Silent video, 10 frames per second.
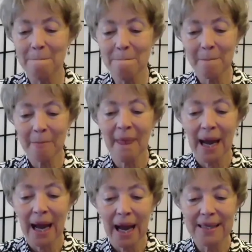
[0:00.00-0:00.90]
um,
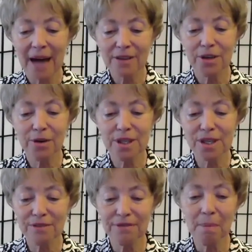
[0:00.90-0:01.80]
Dr.
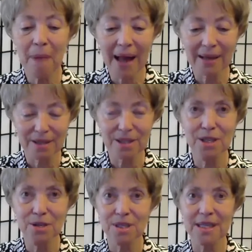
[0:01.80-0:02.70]
Christopher
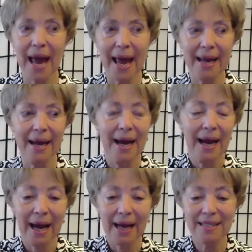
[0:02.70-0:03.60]
Michaels, who's a,
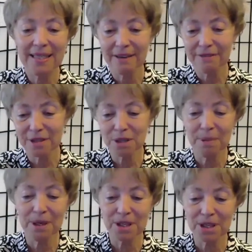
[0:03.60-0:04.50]
a uh, Center for
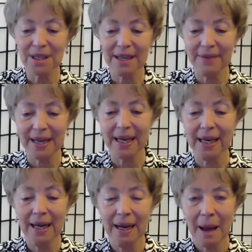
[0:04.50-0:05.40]
Spiritual Living,